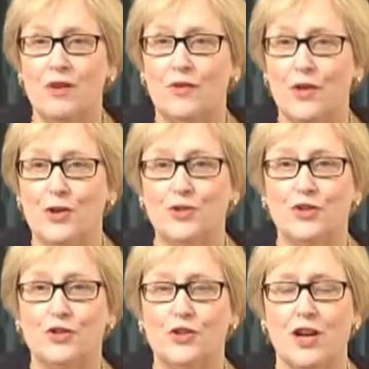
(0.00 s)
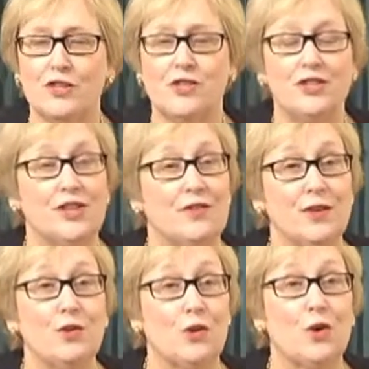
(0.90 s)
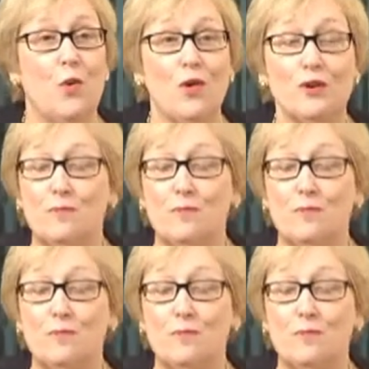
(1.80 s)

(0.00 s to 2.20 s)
for those instructions, and then you're going to